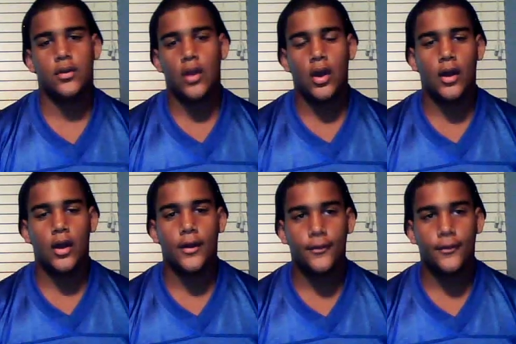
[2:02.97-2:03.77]

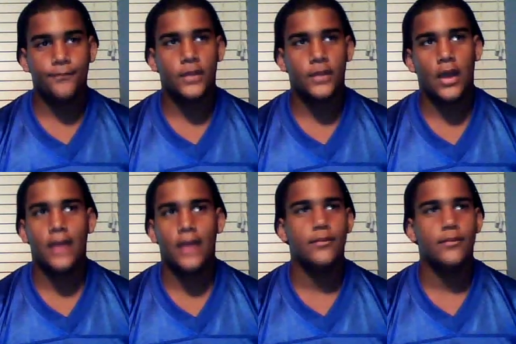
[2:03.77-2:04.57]
I
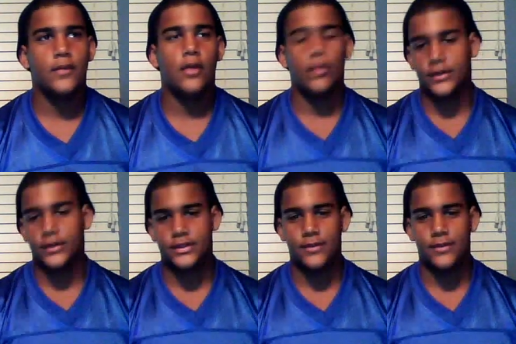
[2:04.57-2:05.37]
don't want
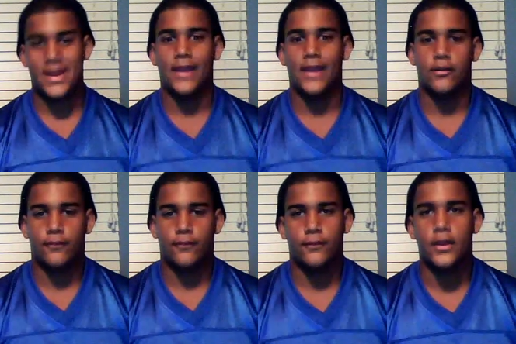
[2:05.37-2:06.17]
this to be a negative
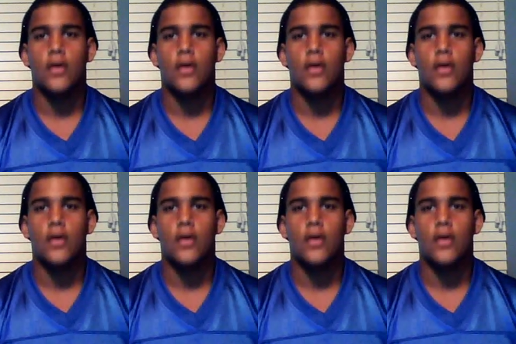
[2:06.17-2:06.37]
video.